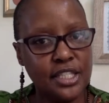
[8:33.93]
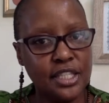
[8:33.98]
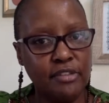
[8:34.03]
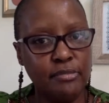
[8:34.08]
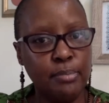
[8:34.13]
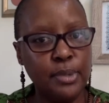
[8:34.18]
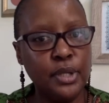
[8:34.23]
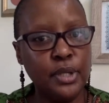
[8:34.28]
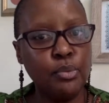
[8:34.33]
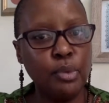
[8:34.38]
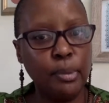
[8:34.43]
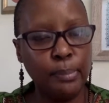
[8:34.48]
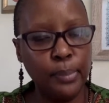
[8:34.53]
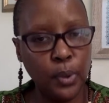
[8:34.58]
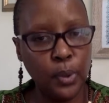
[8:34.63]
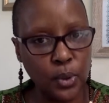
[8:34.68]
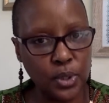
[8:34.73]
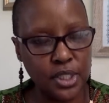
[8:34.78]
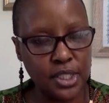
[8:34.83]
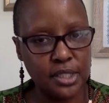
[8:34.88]
have been
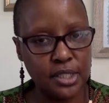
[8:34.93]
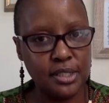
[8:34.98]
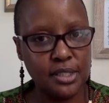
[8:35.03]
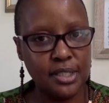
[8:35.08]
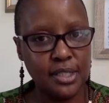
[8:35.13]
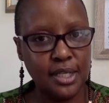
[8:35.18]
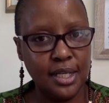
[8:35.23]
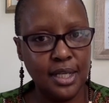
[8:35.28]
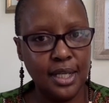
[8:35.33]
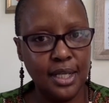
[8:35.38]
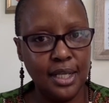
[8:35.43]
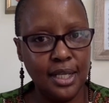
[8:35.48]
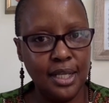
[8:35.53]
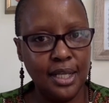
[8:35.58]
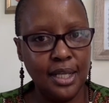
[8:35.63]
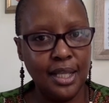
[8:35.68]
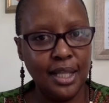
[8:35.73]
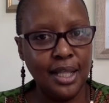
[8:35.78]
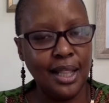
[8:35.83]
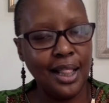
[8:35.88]
reported,
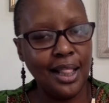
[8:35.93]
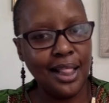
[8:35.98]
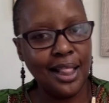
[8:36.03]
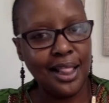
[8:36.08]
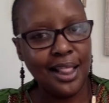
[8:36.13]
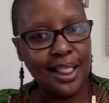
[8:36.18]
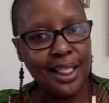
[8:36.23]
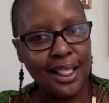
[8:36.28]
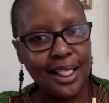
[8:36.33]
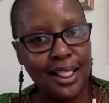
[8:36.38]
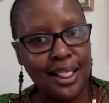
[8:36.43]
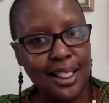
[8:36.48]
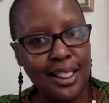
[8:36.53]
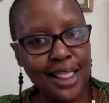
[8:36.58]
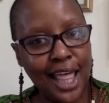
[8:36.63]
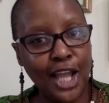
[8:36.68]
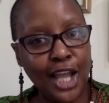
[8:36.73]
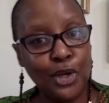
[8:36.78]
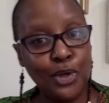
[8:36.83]
that